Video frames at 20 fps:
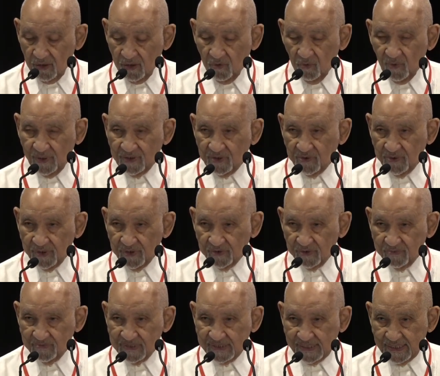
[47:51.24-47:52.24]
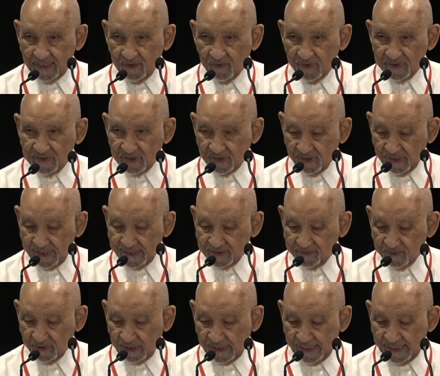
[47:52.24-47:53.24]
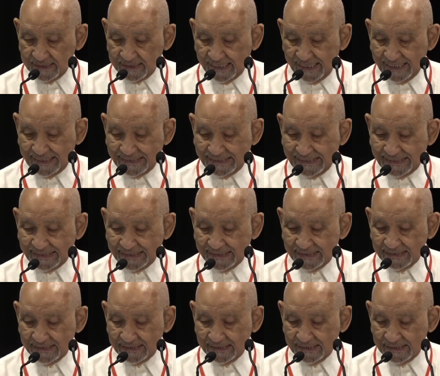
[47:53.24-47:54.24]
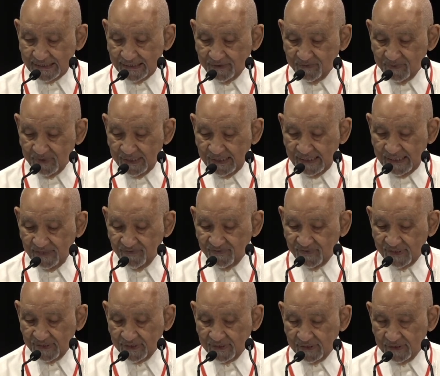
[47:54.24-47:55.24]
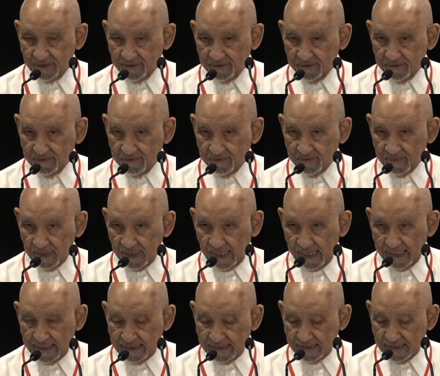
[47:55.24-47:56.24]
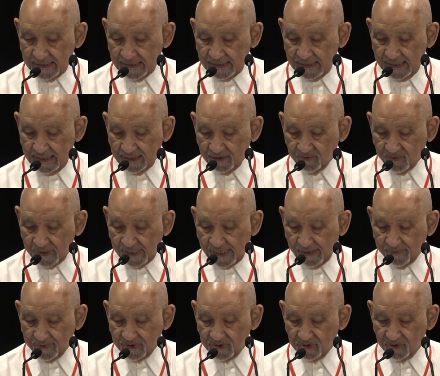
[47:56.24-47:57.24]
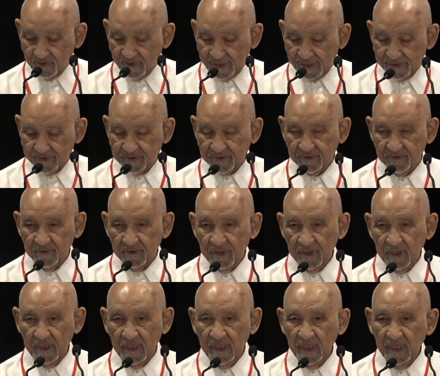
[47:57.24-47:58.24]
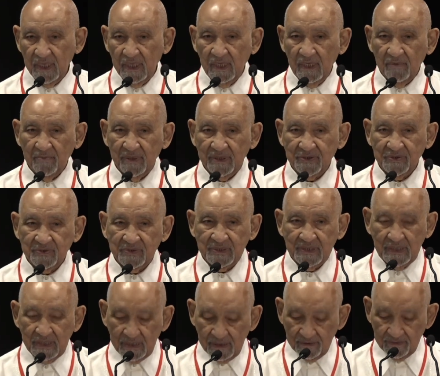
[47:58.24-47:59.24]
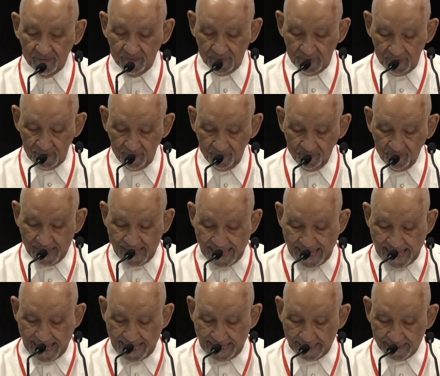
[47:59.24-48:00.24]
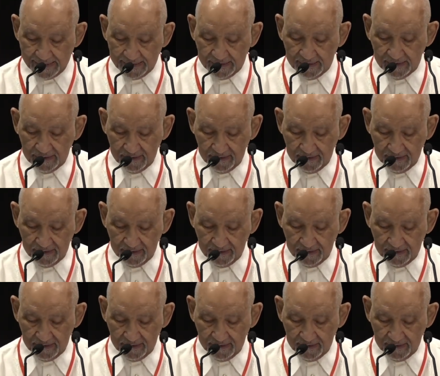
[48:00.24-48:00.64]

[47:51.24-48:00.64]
what do you hear them saying once they're hospitalized? I didn't believe it. I didn't think it would happen to us. But you see, pandemic.